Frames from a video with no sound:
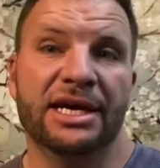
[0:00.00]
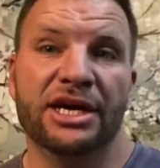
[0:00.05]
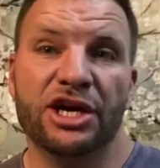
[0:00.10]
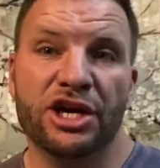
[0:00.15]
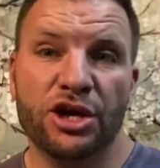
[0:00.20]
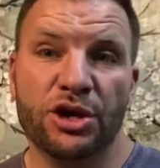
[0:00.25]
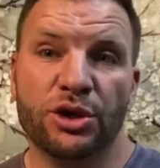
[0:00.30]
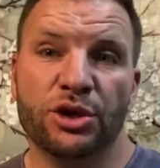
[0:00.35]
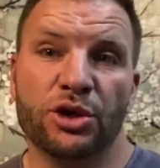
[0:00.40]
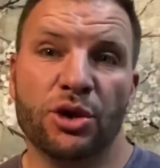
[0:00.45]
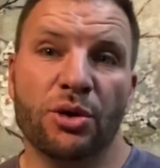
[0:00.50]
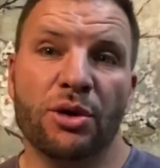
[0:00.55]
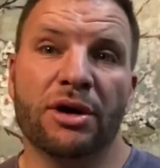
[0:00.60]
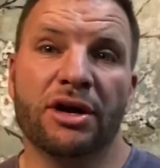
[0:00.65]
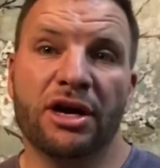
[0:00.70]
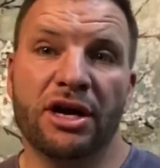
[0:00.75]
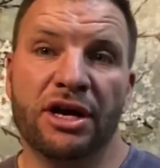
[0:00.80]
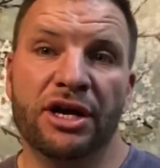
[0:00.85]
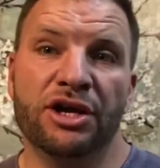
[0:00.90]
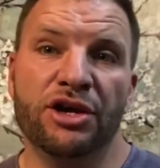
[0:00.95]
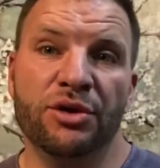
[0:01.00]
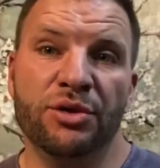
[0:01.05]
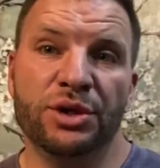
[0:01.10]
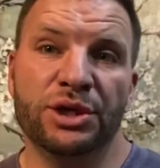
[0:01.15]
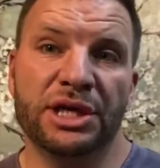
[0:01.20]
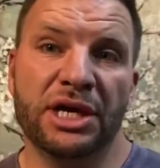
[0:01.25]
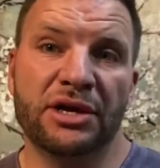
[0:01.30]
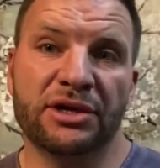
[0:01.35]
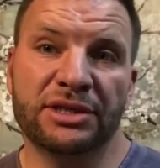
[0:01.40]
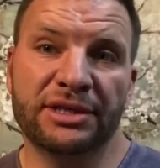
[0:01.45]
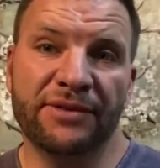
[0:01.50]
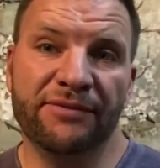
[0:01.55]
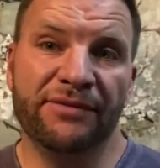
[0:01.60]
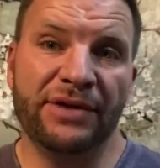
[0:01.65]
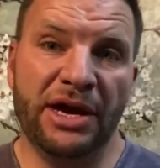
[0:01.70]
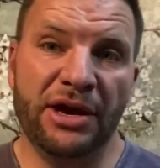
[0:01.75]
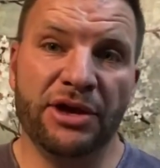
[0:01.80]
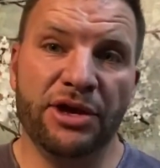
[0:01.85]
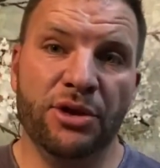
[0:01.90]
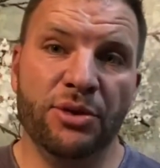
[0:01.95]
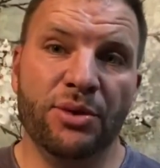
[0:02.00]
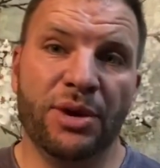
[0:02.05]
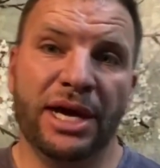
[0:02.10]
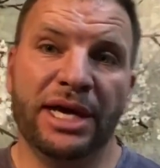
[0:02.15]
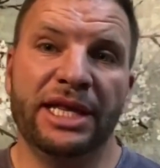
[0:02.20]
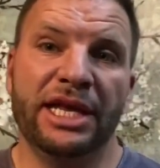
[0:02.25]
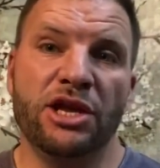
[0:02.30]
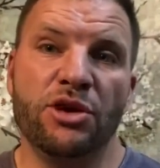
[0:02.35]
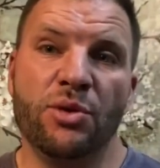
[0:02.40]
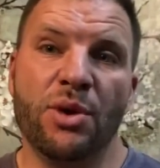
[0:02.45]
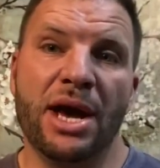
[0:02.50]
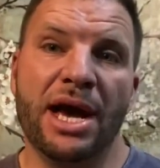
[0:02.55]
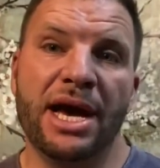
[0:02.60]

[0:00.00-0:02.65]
you share some value, and then you